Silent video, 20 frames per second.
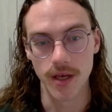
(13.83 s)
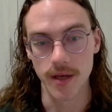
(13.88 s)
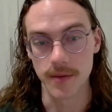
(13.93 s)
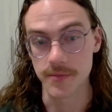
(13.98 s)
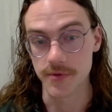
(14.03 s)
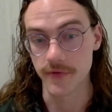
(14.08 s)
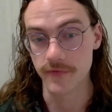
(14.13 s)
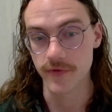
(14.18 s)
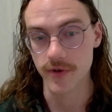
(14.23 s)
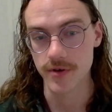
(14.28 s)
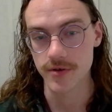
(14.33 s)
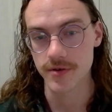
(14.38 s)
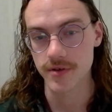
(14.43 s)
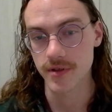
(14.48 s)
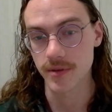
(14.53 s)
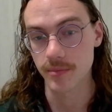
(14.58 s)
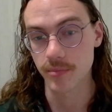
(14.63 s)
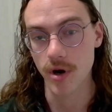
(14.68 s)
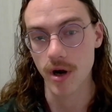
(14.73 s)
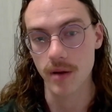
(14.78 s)
So first,
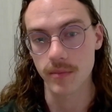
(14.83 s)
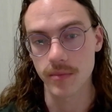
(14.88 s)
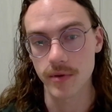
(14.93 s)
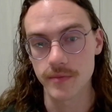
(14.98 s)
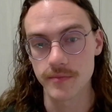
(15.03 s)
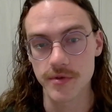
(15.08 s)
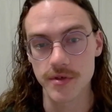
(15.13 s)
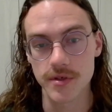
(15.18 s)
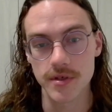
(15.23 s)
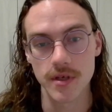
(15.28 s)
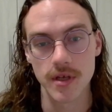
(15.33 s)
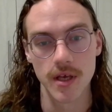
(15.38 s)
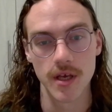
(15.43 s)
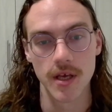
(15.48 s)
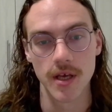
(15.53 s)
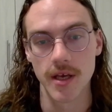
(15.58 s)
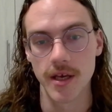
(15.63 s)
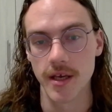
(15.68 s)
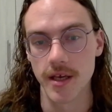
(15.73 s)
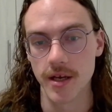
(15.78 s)
the problems.
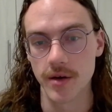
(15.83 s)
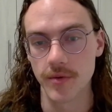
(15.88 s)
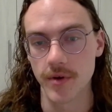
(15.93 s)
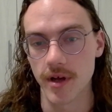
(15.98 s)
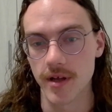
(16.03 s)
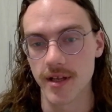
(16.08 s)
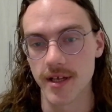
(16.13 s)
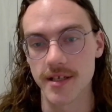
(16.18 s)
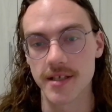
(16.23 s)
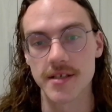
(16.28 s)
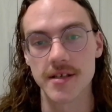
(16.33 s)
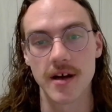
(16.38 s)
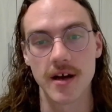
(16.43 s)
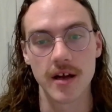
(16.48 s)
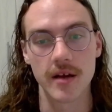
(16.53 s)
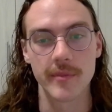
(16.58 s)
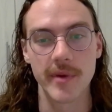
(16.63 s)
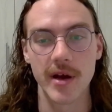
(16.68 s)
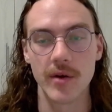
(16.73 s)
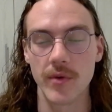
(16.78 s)
We all like to
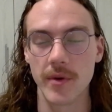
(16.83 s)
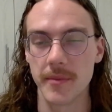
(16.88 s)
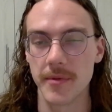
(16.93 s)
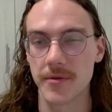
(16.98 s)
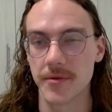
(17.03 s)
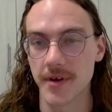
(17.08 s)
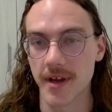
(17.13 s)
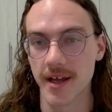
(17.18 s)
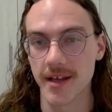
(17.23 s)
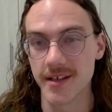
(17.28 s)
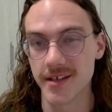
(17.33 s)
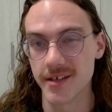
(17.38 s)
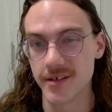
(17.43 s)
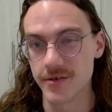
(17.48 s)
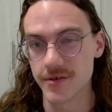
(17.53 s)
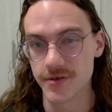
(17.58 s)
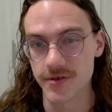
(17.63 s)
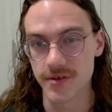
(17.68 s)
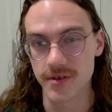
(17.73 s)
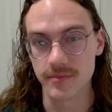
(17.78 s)
talk about Web3
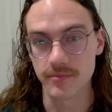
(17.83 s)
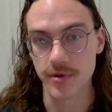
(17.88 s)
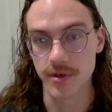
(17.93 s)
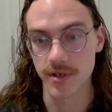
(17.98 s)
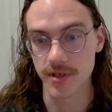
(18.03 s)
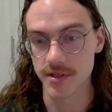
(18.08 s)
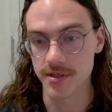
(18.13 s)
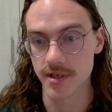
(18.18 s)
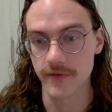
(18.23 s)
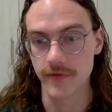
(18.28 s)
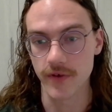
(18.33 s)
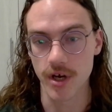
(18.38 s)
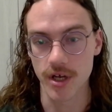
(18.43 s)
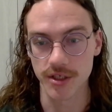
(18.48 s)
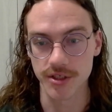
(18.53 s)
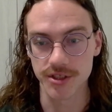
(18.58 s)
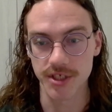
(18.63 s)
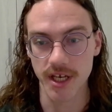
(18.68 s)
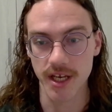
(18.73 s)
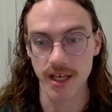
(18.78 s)
ideals and putting stuff
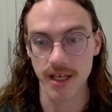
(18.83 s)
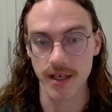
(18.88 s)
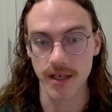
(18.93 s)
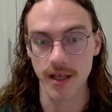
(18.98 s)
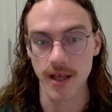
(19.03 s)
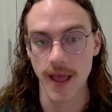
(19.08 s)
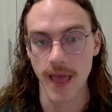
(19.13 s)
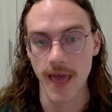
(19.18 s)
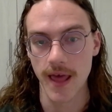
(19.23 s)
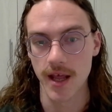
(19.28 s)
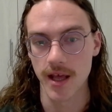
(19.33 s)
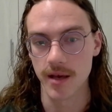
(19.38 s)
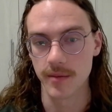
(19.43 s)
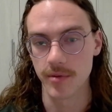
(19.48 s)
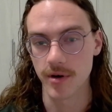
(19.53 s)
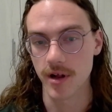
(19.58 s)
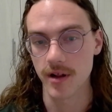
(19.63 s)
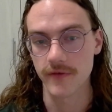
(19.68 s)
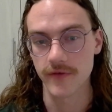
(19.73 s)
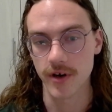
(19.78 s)
on chain,
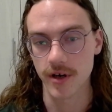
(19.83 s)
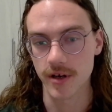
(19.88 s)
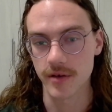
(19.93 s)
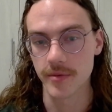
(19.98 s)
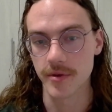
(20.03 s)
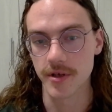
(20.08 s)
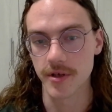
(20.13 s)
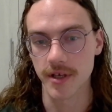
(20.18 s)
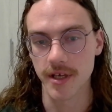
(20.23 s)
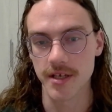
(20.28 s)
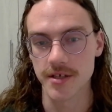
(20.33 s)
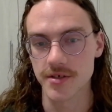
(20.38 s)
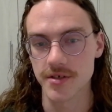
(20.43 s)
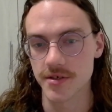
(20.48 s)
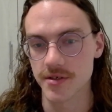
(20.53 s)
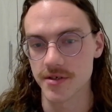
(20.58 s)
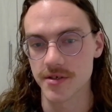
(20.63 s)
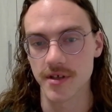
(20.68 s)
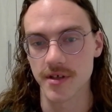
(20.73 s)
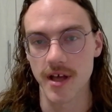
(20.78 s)
but all of our
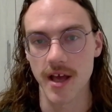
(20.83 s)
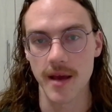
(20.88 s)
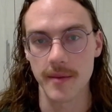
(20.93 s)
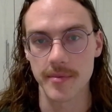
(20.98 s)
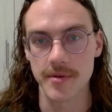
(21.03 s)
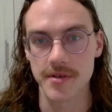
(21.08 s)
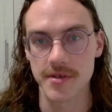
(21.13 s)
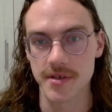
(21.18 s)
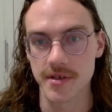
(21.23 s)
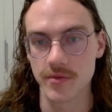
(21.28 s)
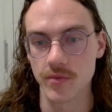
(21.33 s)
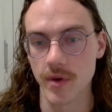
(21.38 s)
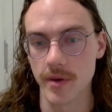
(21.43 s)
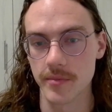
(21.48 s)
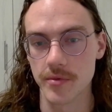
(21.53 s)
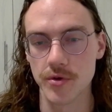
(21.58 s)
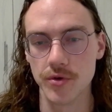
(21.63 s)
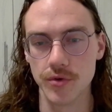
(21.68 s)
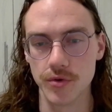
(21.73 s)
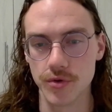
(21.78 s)
communication still happens in
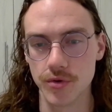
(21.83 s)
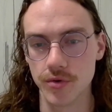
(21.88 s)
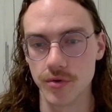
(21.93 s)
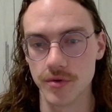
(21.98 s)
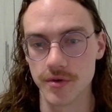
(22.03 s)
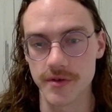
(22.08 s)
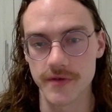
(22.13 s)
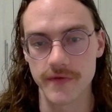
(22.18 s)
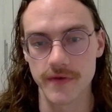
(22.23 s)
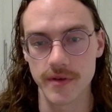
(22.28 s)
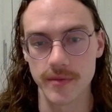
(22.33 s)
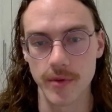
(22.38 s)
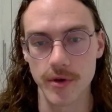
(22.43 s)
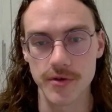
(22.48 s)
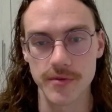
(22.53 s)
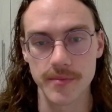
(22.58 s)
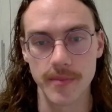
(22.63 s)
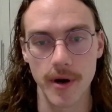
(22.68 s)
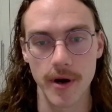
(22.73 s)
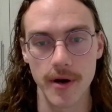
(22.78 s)
Web2 tools for the
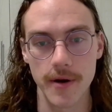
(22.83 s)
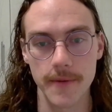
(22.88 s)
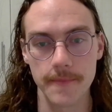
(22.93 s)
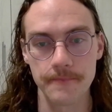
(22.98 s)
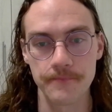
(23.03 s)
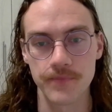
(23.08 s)
most part.